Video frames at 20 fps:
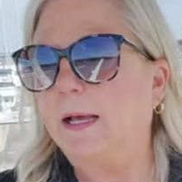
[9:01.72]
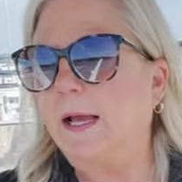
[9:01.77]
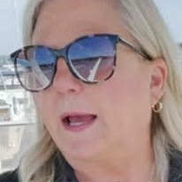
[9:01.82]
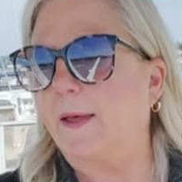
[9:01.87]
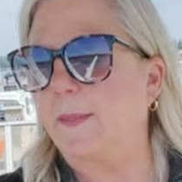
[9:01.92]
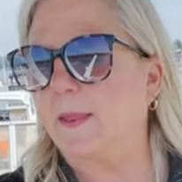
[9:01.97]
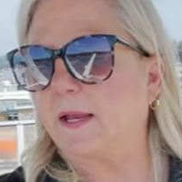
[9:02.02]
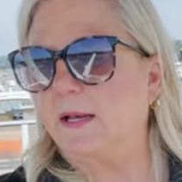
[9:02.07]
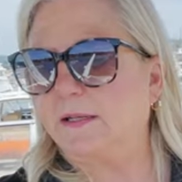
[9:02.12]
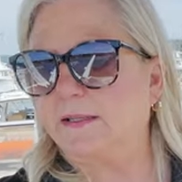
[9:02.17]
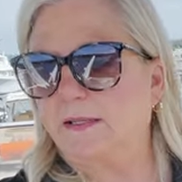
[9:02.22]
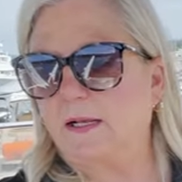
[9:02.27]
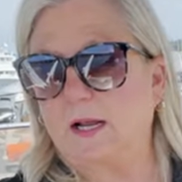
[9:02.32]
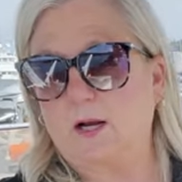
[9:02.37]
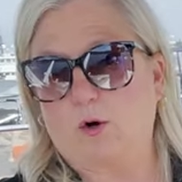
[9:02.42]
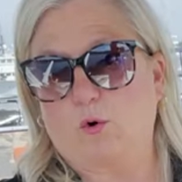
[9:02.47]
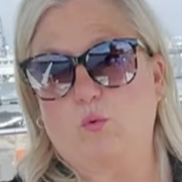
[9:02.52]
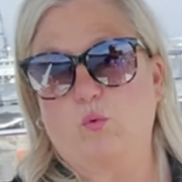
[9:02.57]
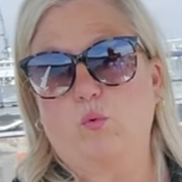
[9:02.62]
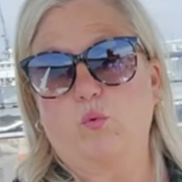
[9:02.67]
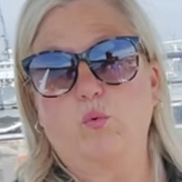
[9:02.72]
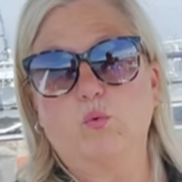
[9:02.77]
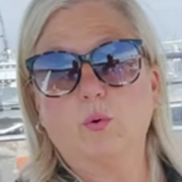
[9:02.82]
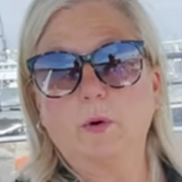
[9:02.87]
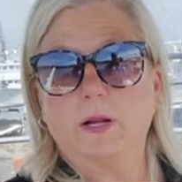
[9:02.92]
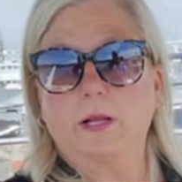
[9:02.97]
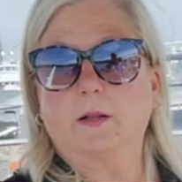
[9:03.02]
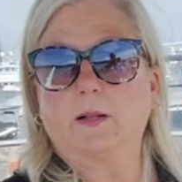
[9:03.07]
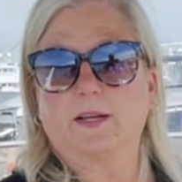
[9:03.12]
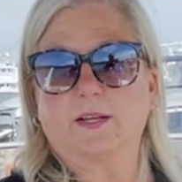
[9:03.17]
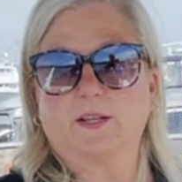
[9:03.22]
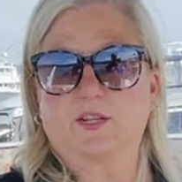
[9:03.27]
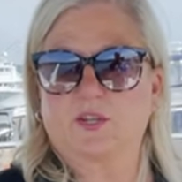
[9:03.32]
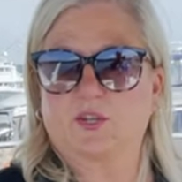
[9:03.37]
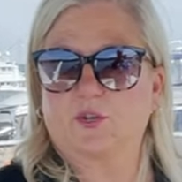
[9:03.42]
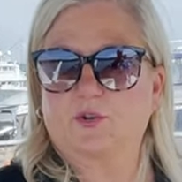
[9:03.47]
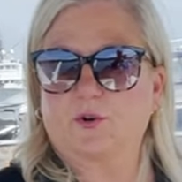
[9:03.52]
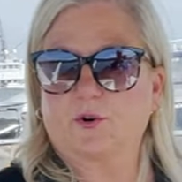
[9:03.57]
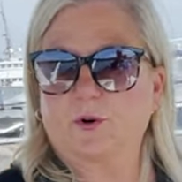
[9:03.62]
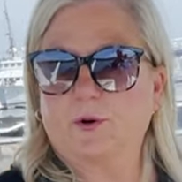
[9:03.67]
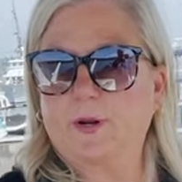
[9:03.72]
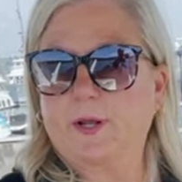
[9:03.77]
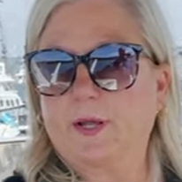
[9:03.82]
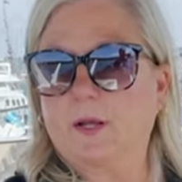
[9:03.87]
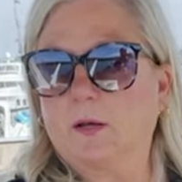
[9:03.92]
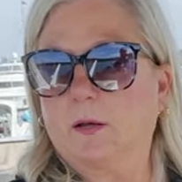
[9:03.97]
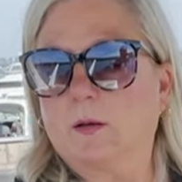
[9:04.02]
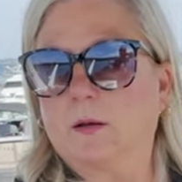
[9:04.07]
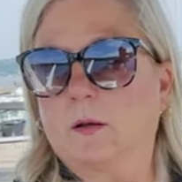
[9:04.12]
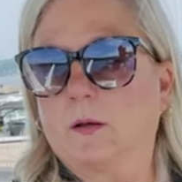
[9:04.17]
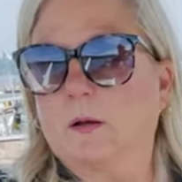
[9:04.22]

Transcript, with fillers: And then it's got a really sturdy